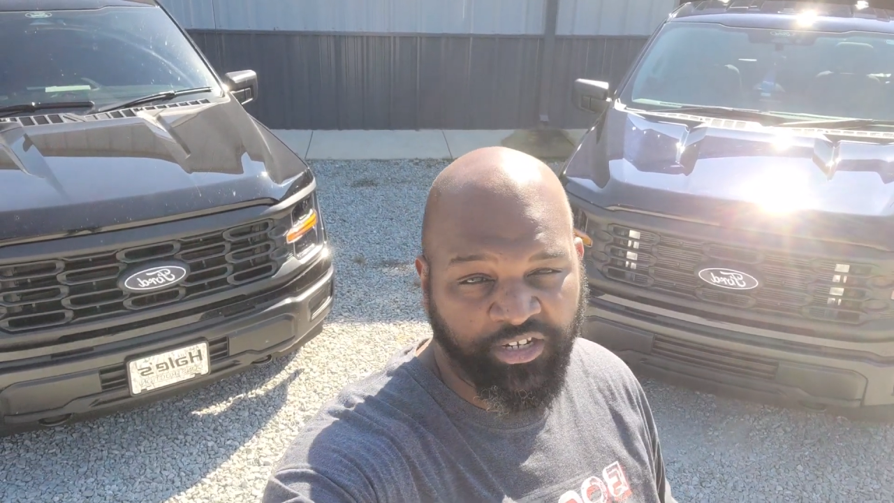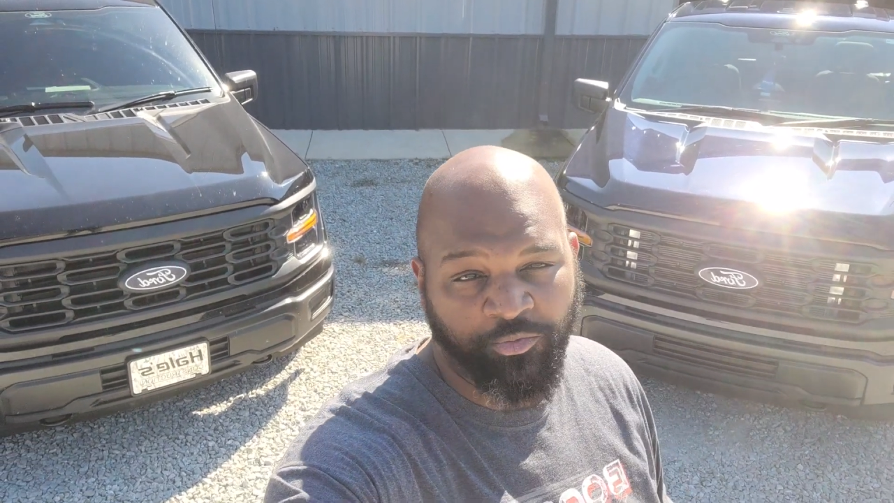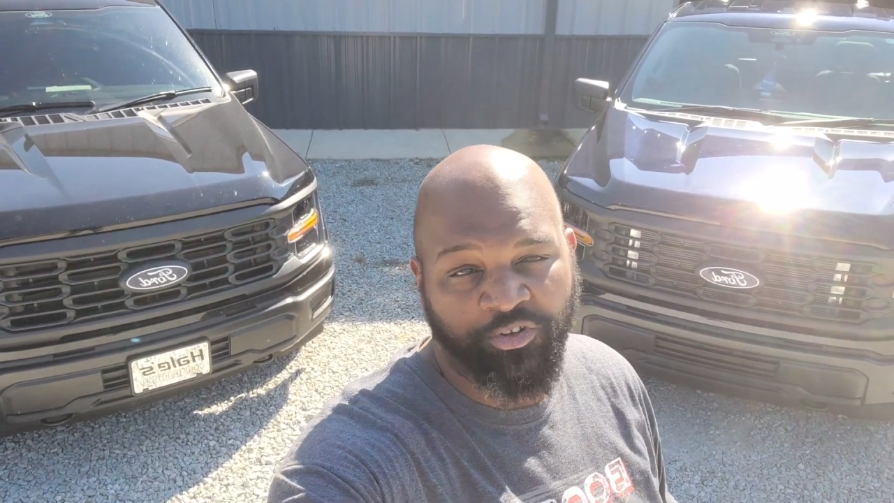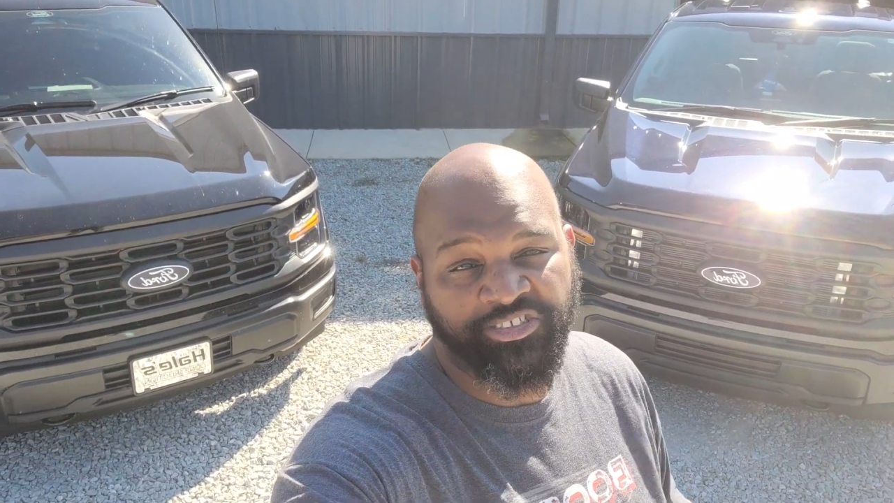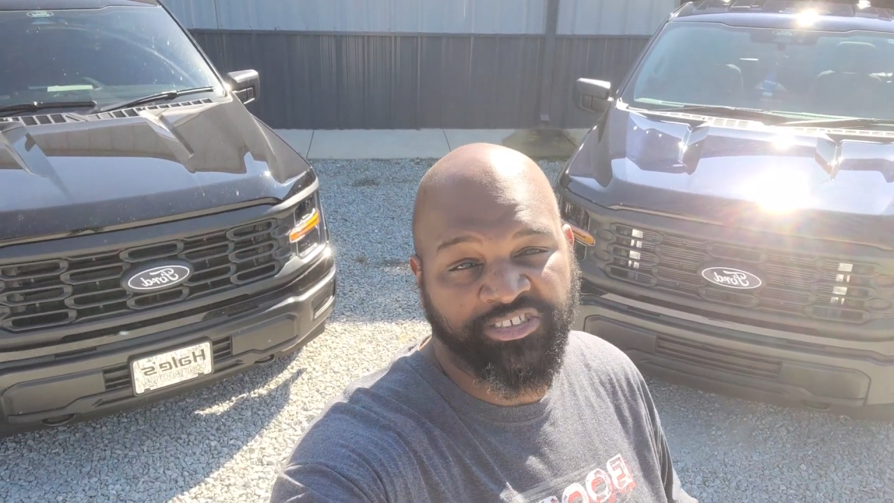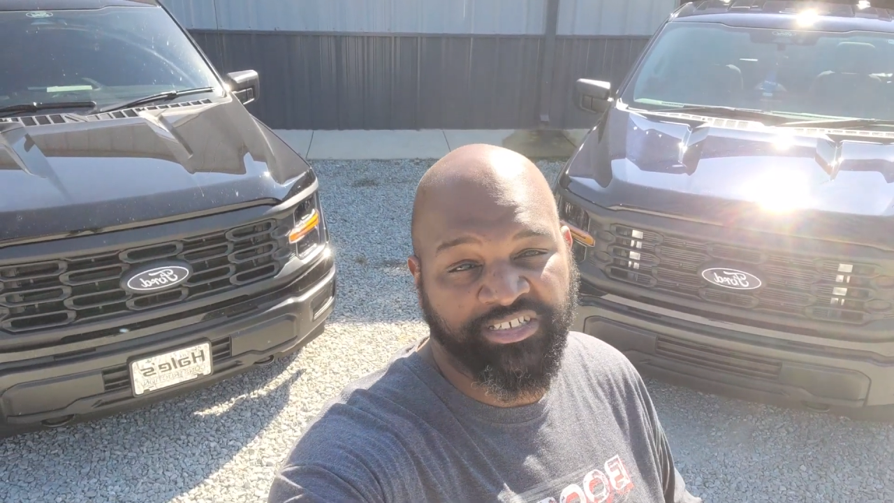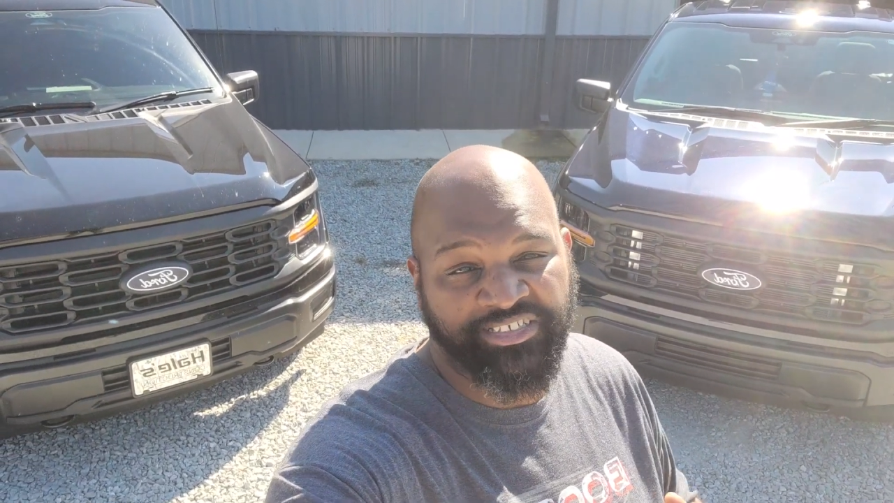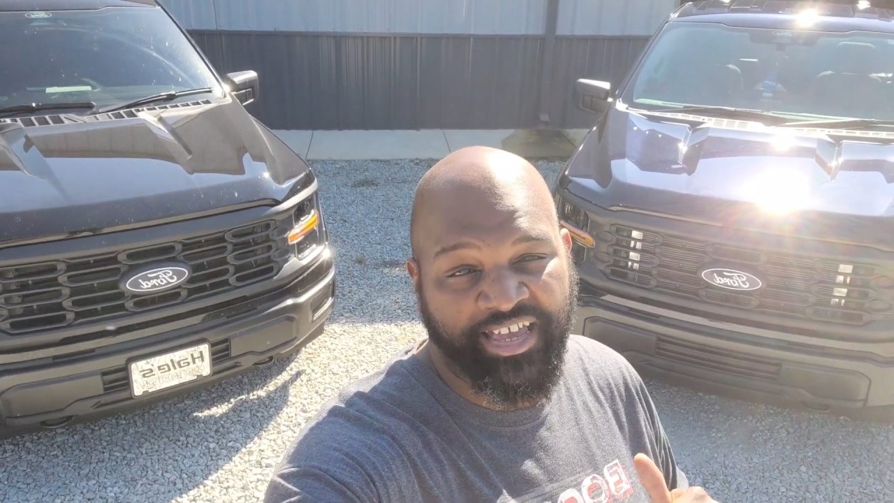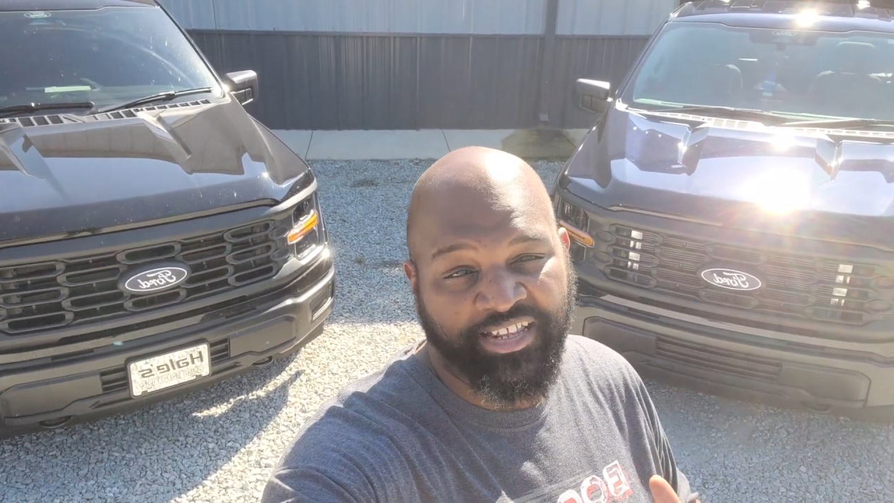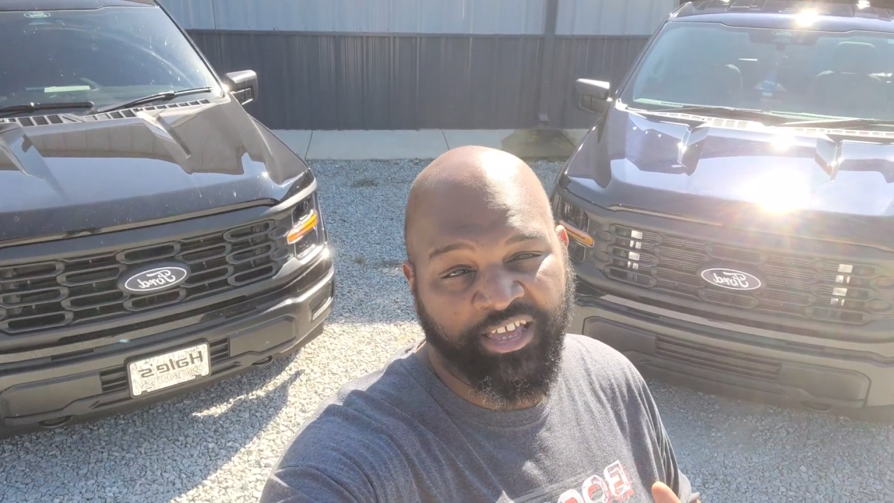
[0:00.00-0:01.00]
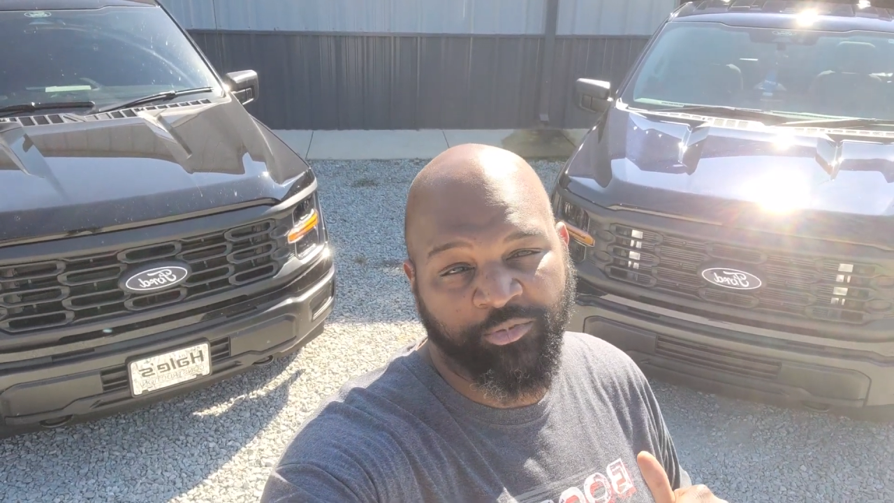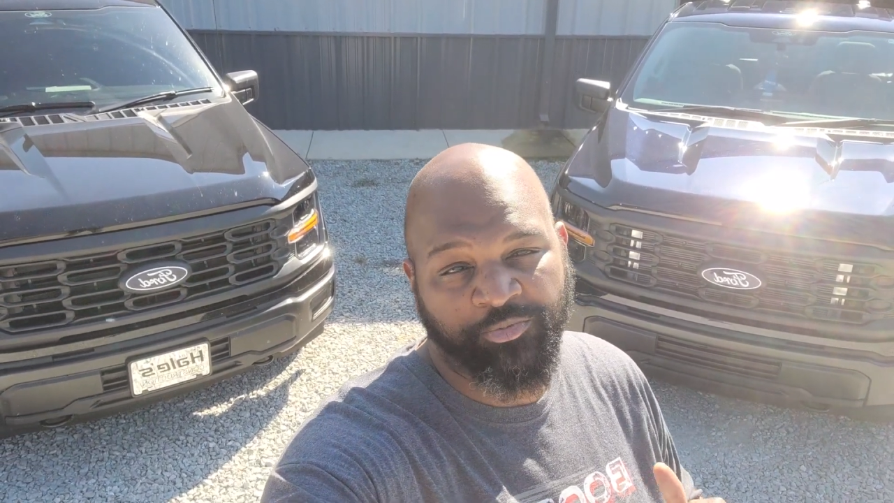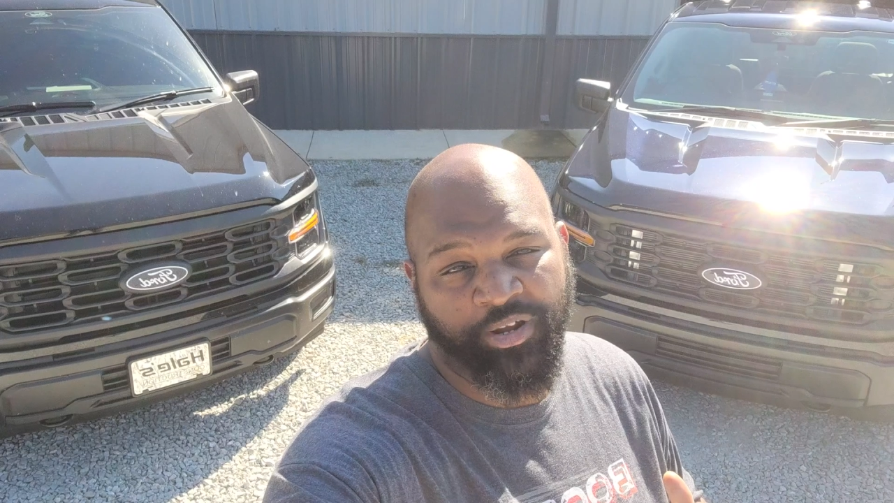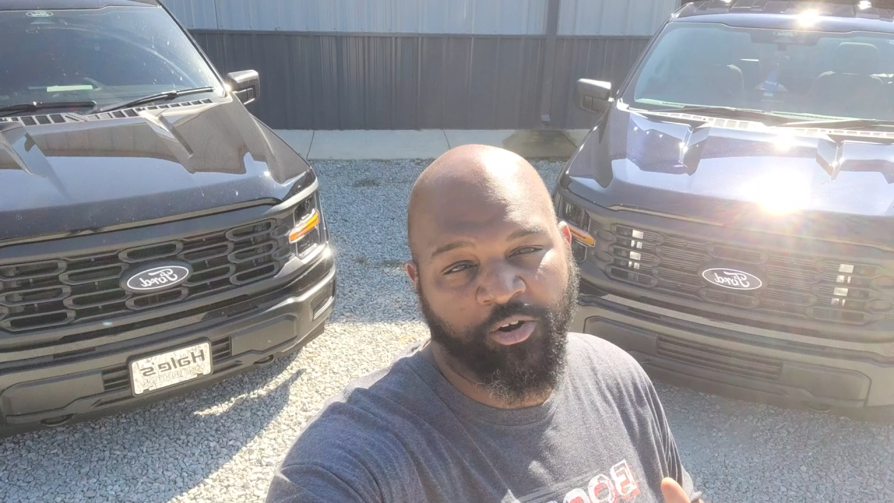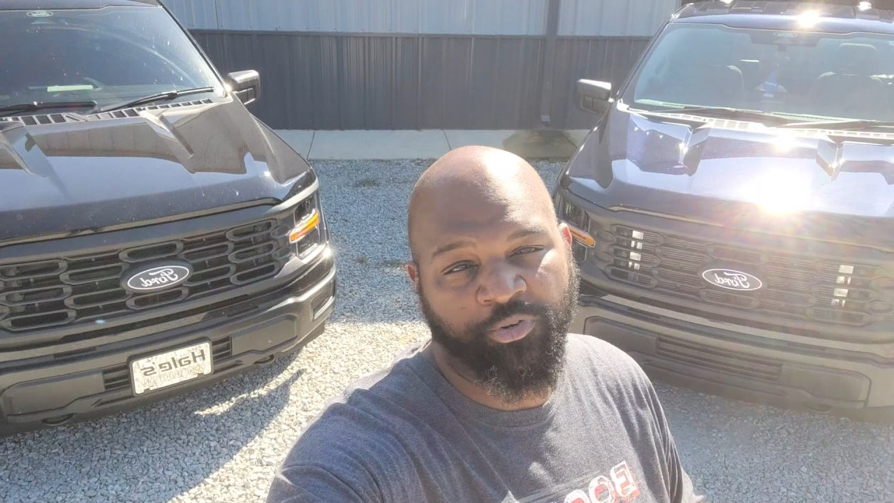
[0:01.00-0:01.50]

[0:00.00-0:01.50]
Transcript: We're going to see exactly how much power we